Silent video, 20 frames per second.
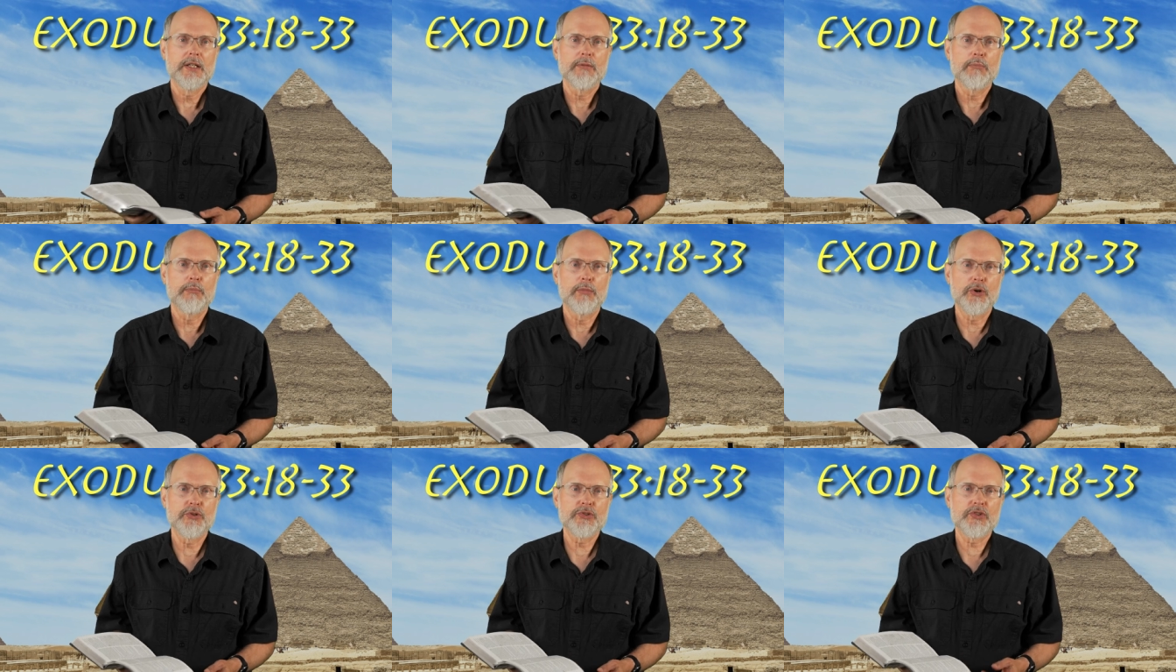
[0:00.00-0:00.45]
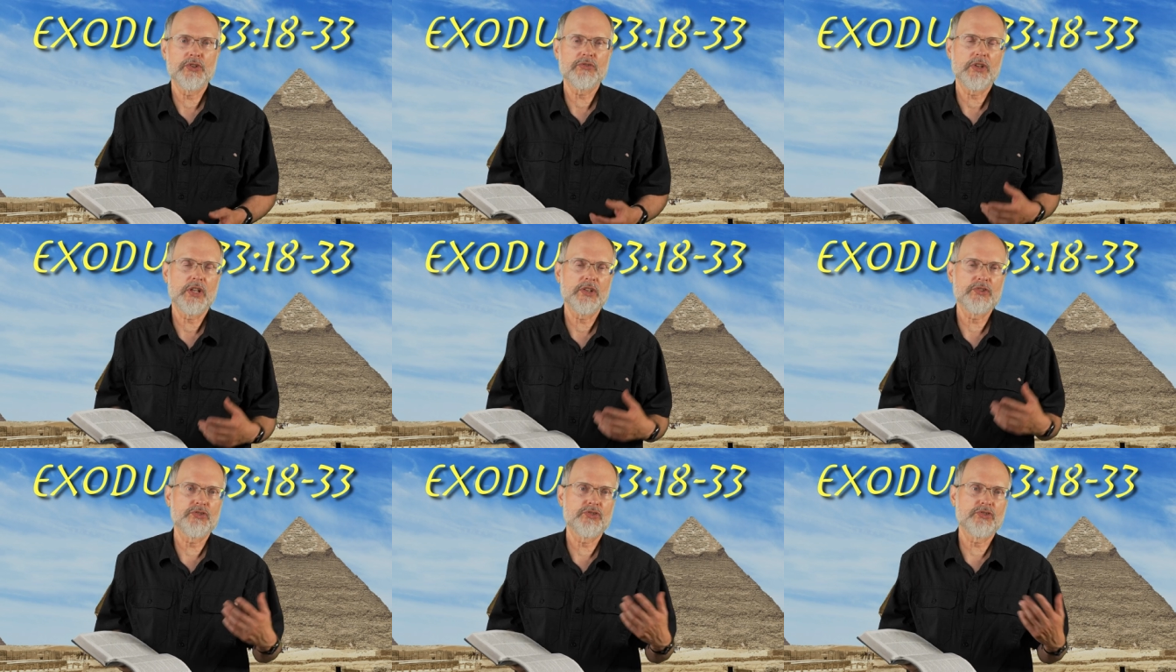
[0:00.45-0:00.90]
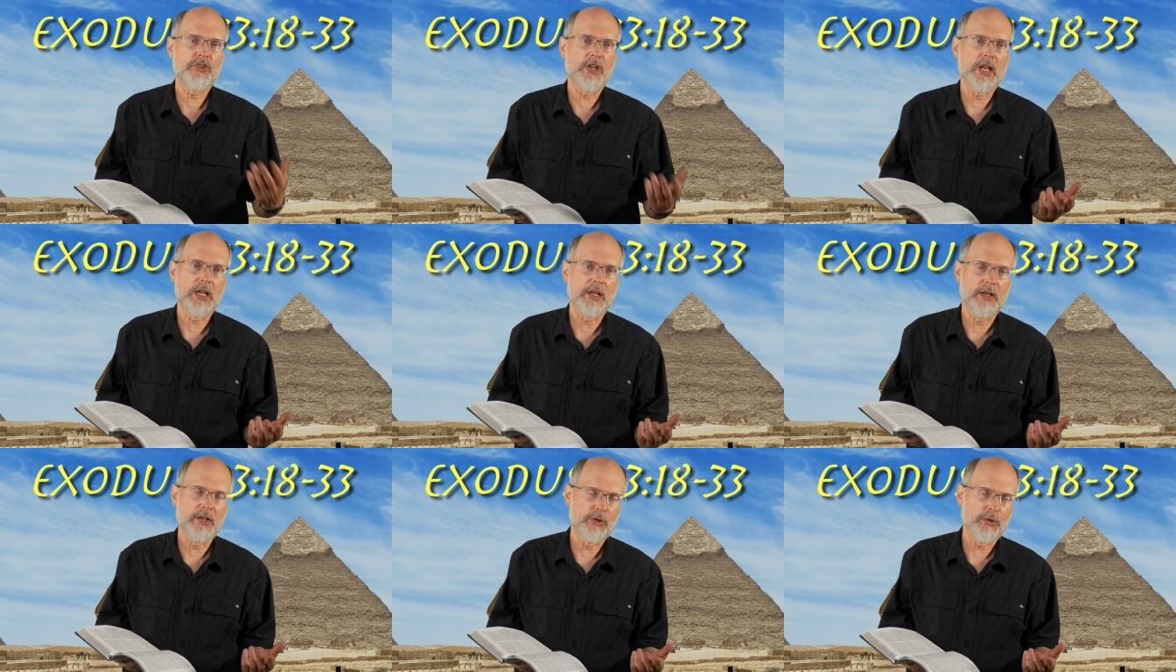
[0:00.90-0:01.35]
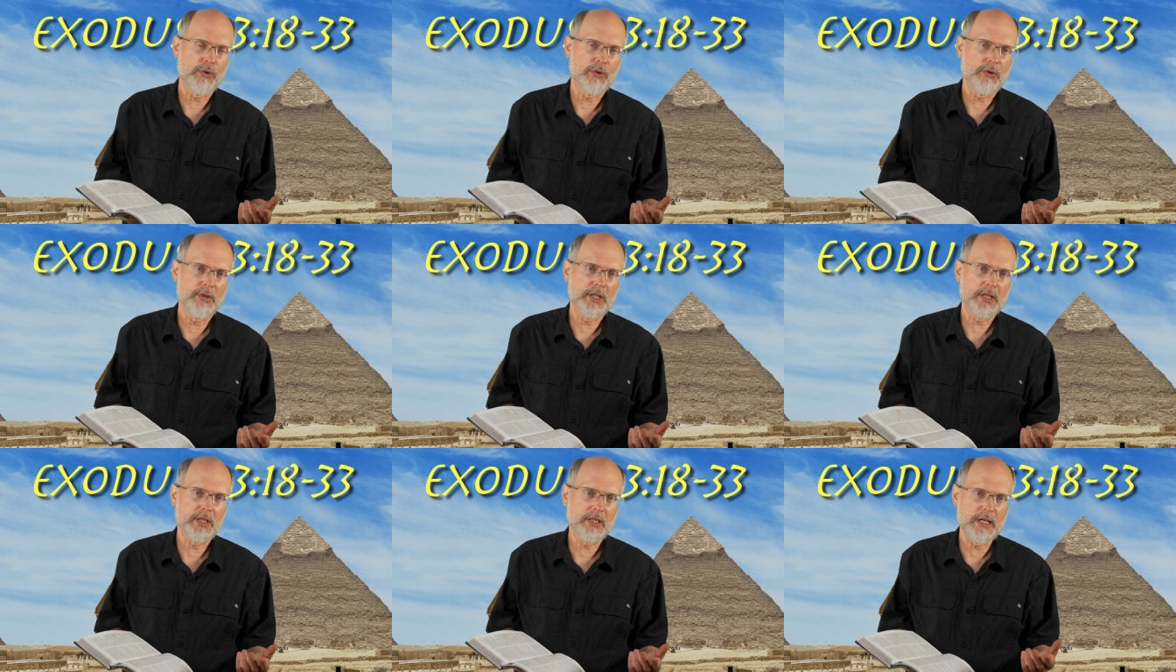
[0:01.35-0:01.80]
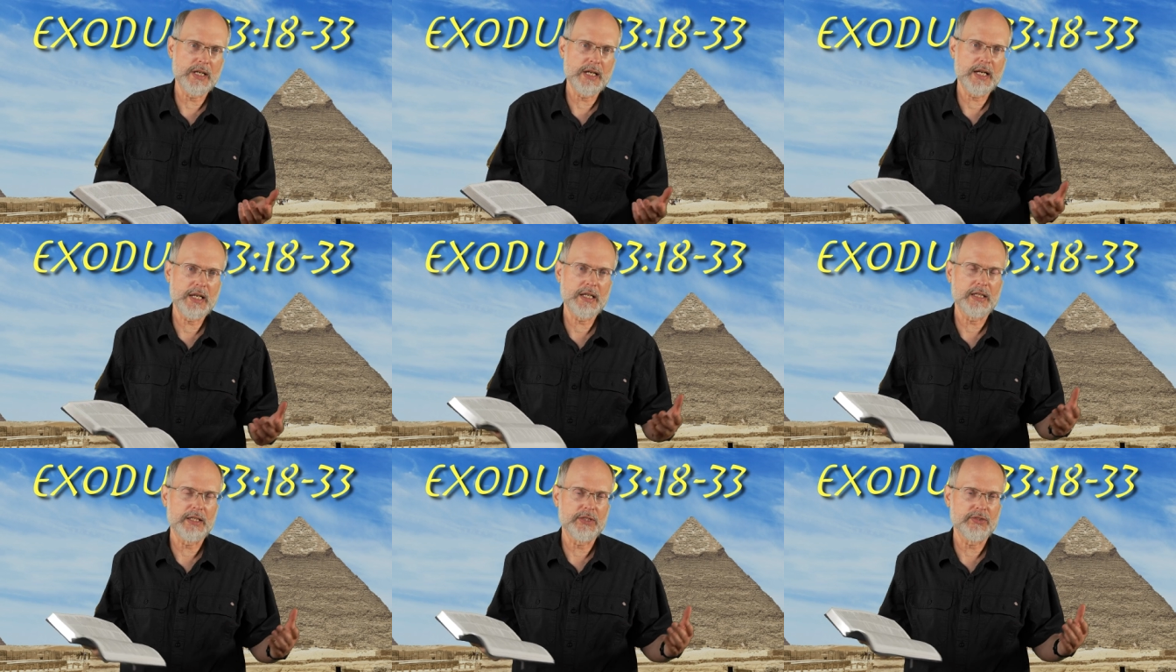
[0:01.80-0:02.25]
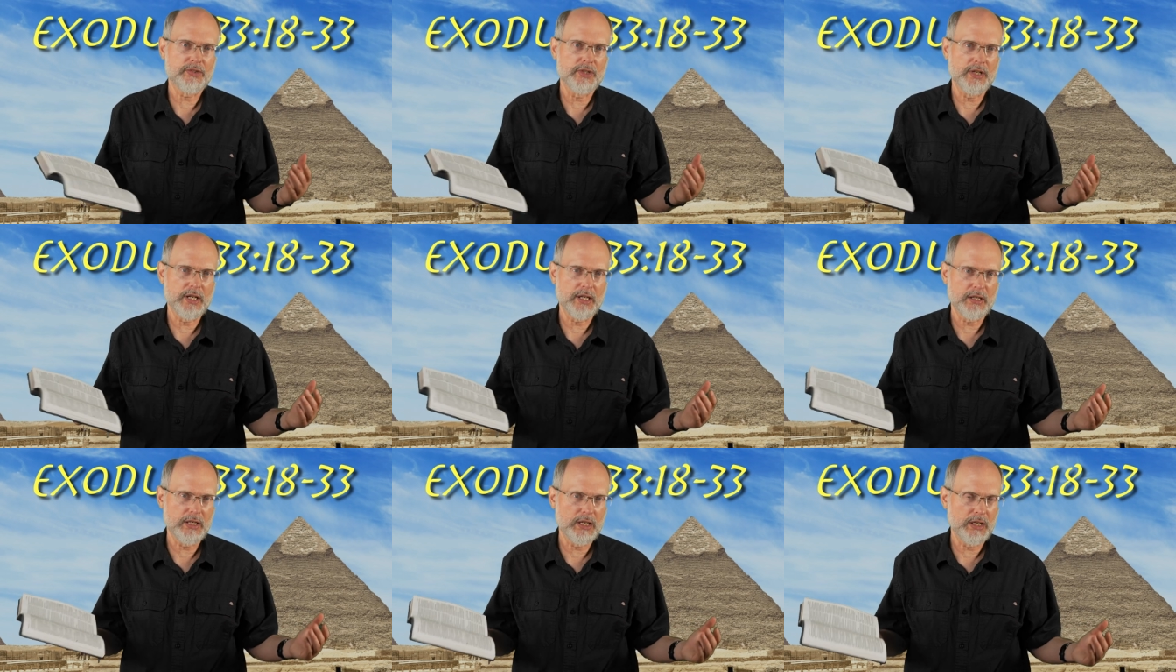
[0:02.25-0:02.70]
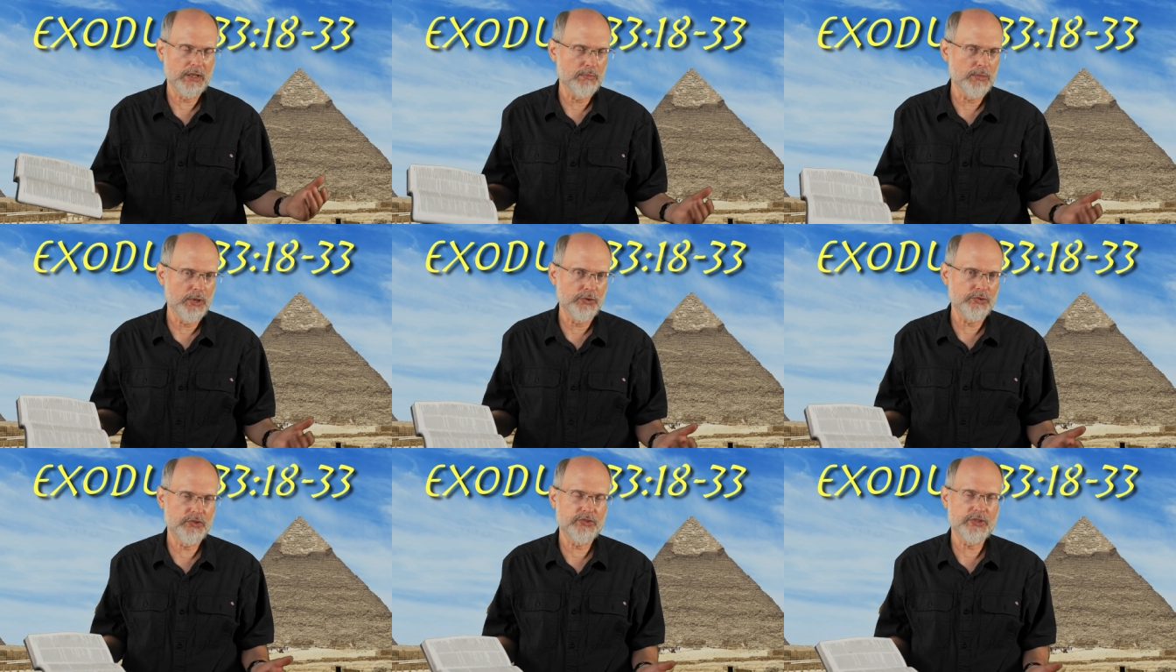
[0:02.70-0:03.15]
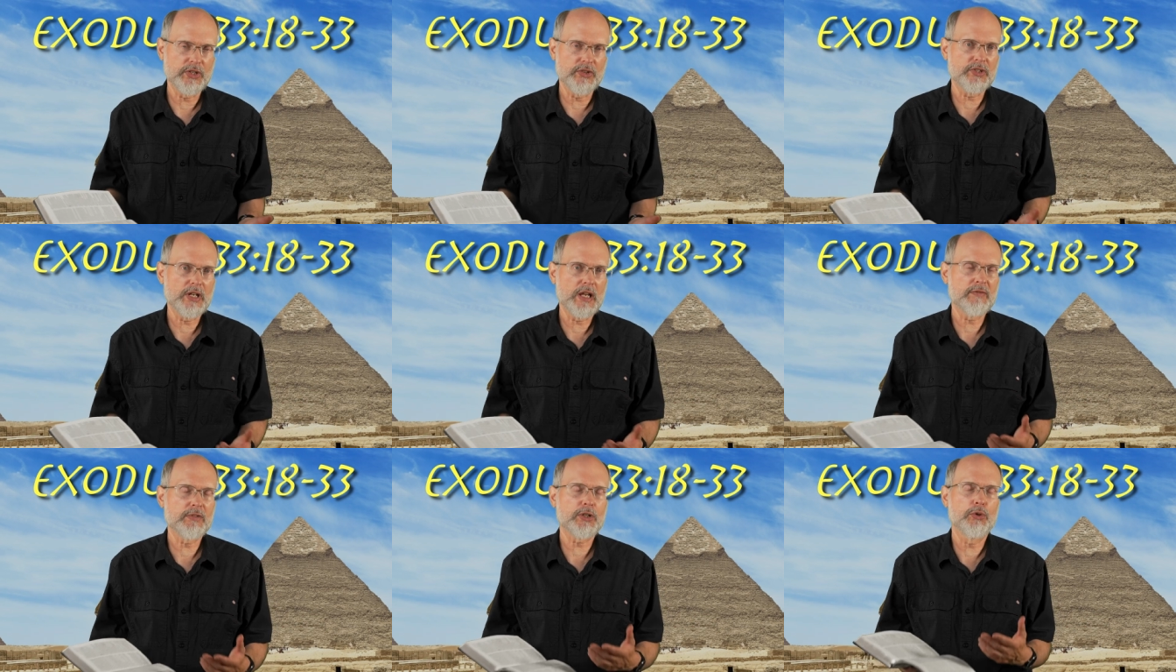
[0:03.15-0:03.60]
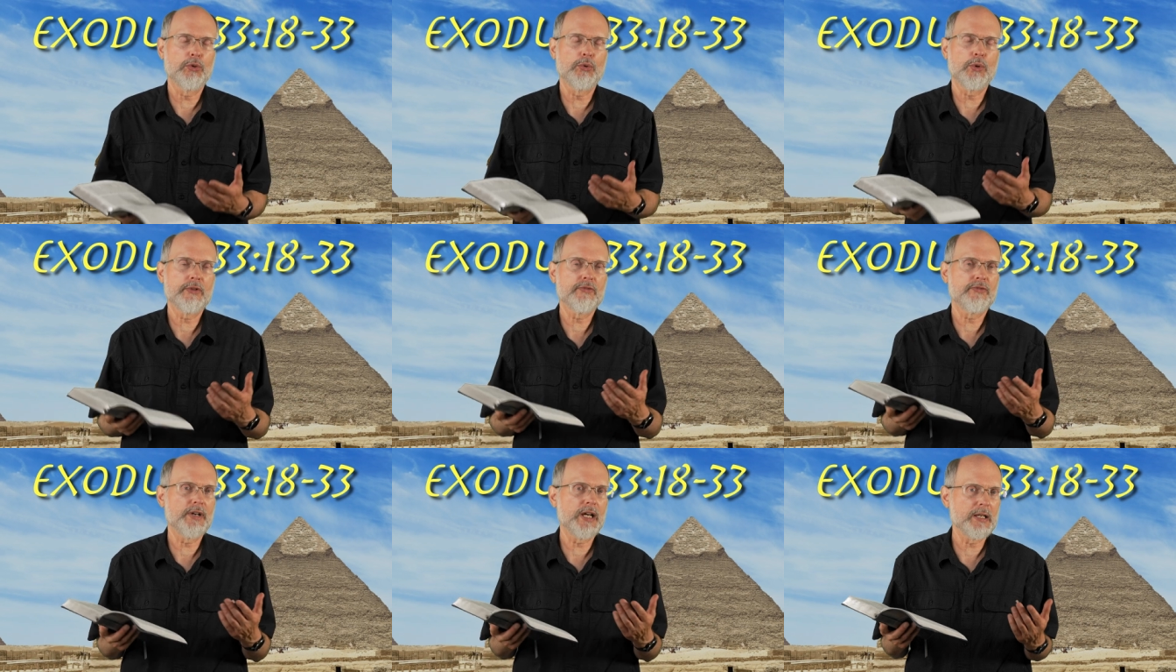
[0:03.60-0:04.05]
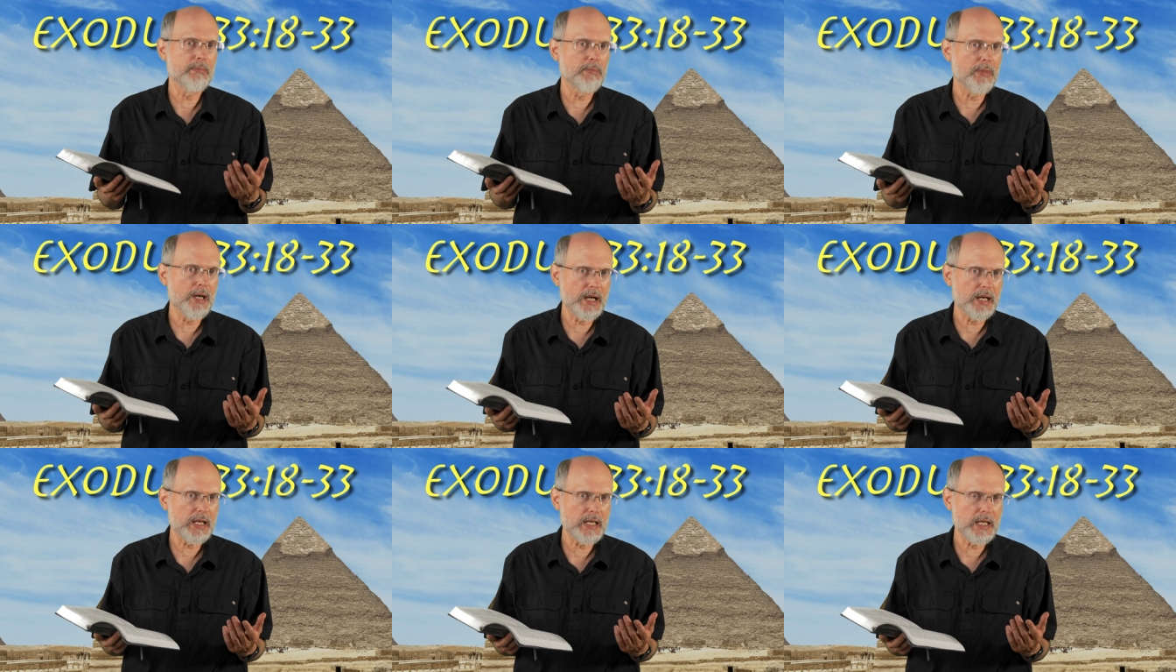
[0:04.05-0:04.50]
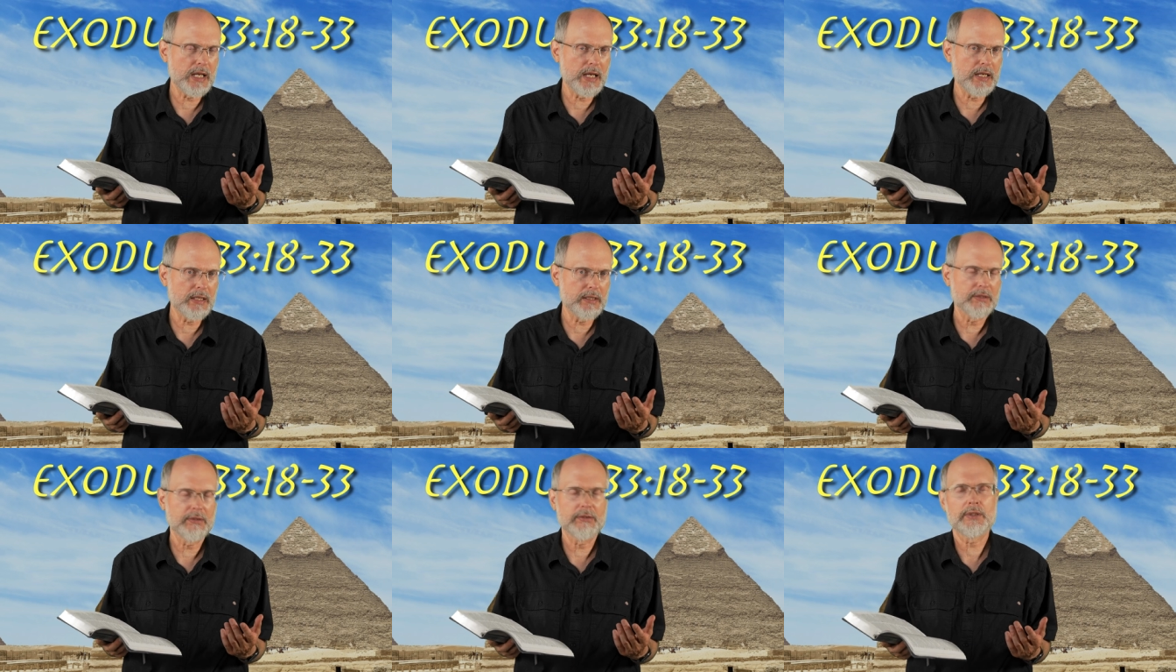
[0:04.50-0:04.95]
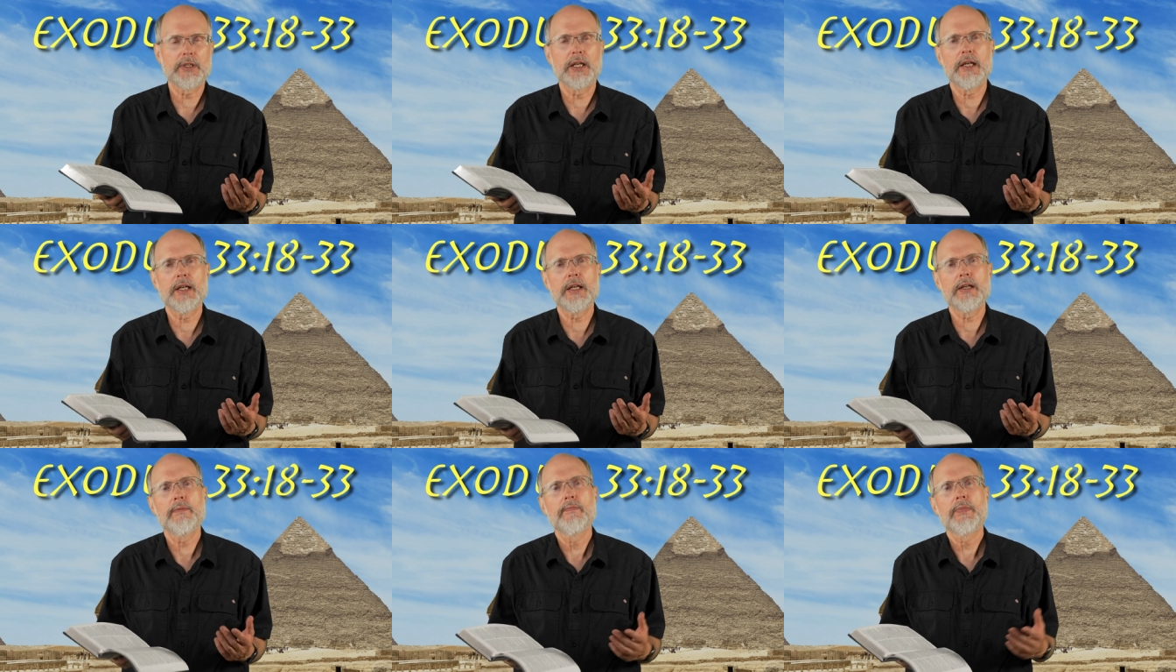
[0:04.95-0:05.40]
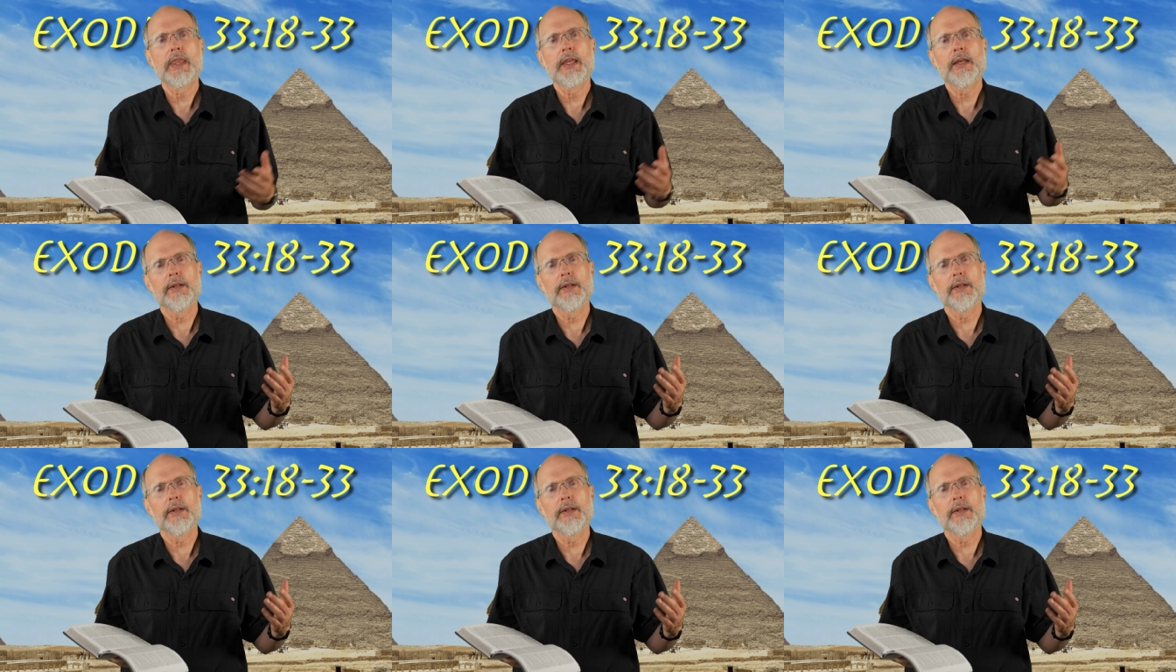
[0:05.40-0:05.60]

Moses has sinned. The holy God is not, he, Moses doesn't have a glorified body yet. Okay?